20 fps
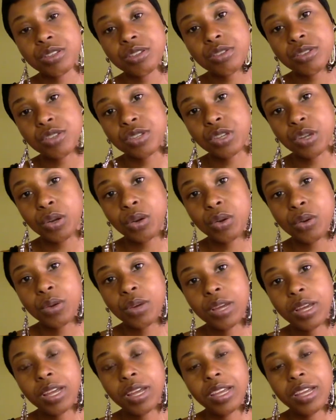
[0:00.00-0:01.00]
And so
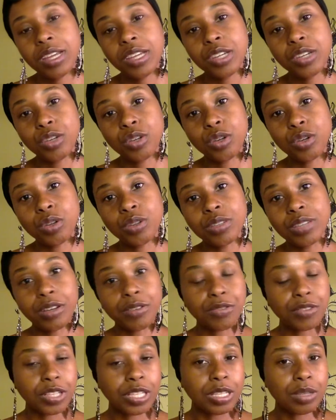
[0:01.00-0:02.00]
you'll
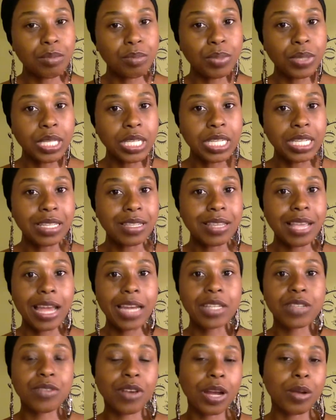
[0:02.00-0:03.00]
definitely be
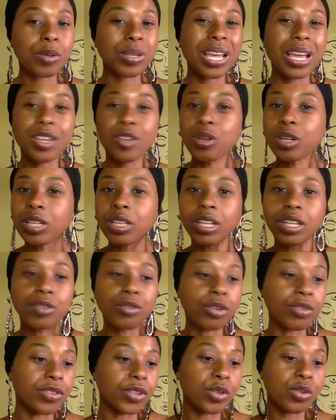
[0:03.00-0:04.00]
satisfied with that. You can look at
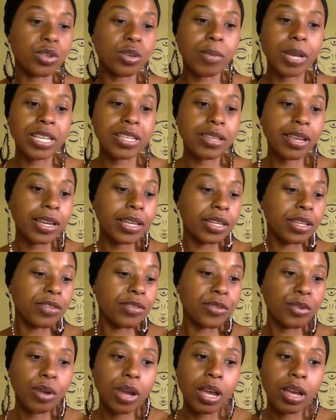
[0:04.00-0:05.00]
reviews on my site
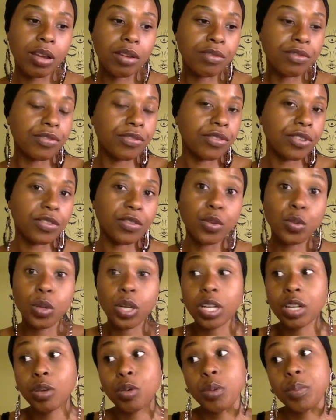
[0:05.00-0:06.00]
if you have if you
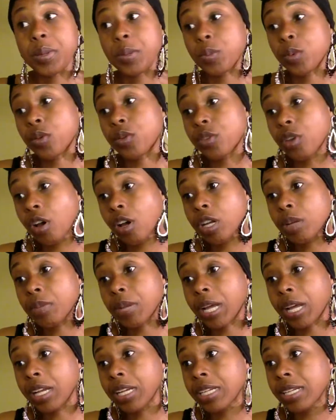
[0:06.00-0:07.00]
want to know what people thought
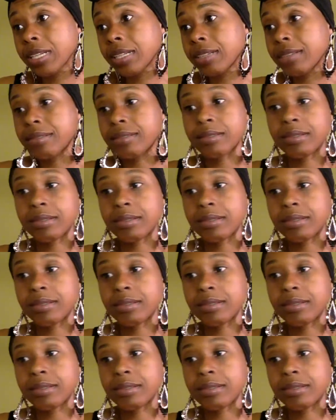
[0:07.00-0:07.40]
about it.